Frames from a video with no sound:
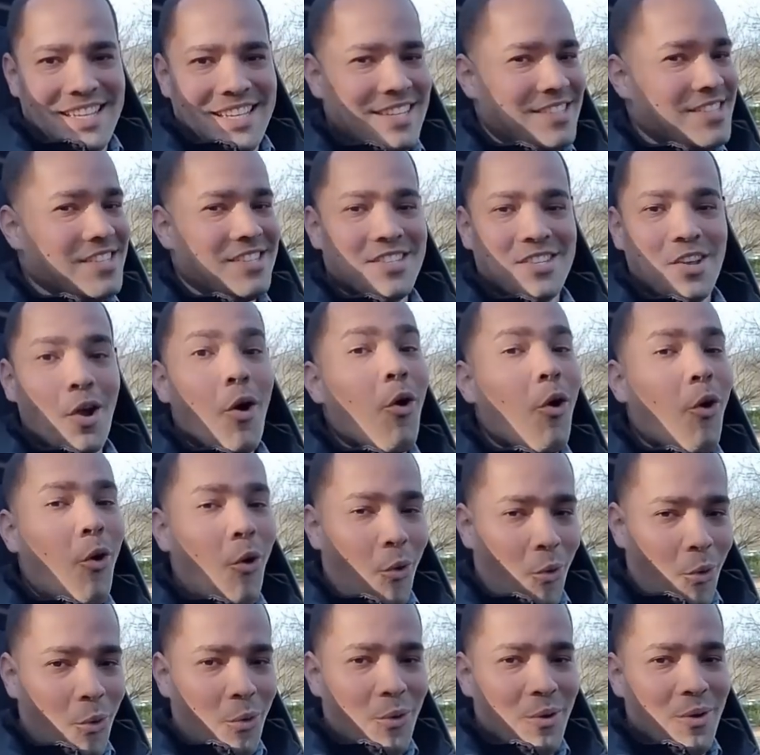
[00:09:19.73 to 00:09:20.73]
This is so
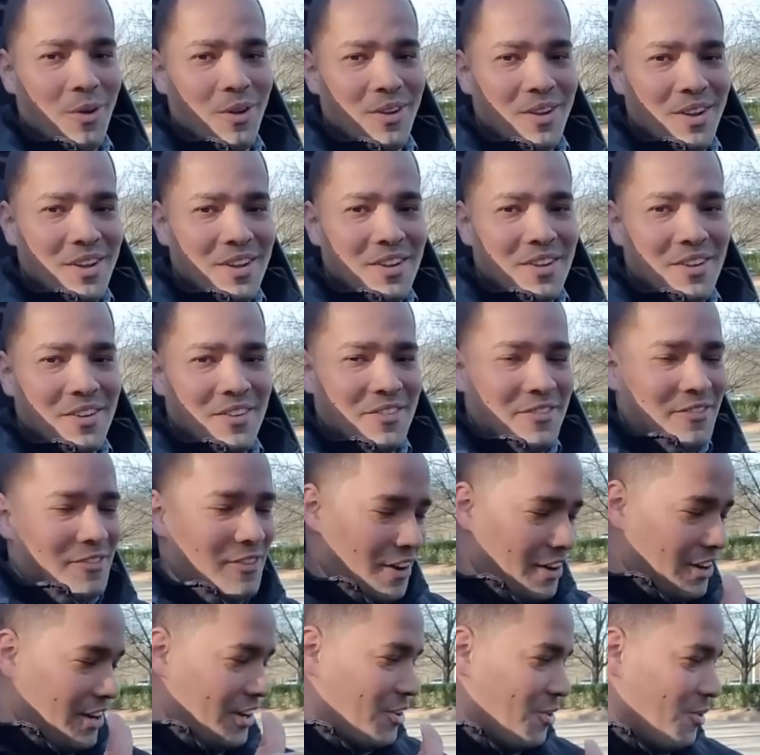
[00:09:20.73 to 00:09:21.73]
cool.
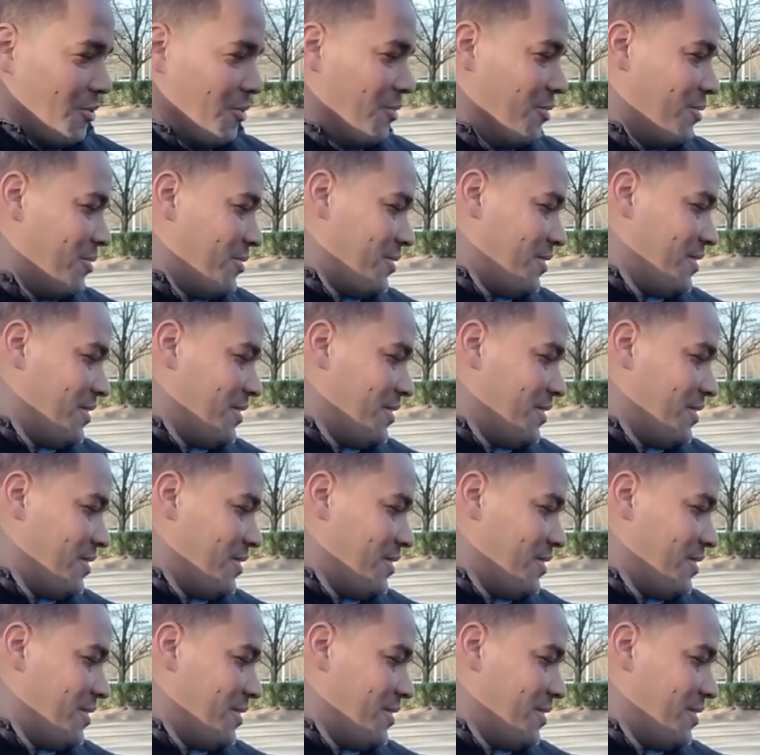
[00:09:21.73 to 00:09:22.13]
Very cool.